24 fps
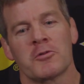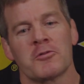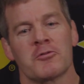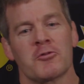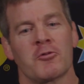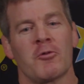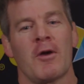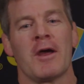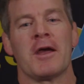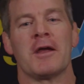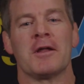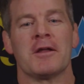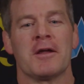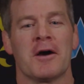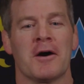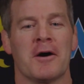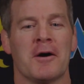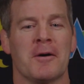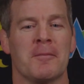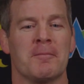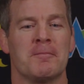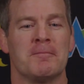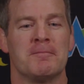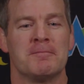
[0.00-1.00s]
is great.
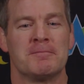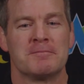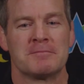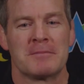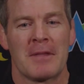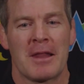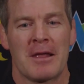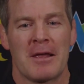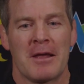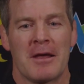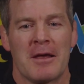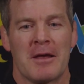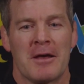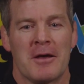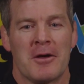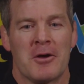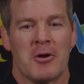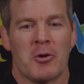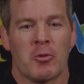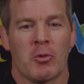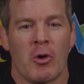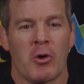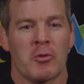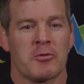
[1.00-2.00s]
Um,
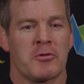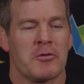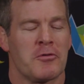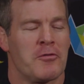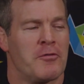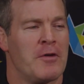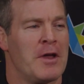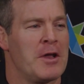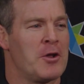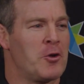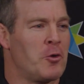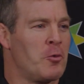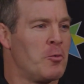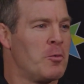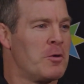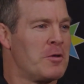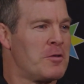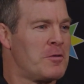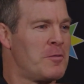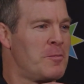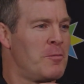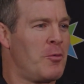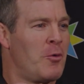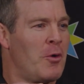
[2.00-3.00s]
finger
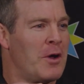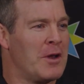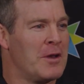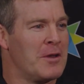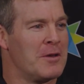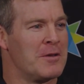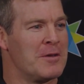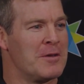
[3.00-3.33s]
was pointed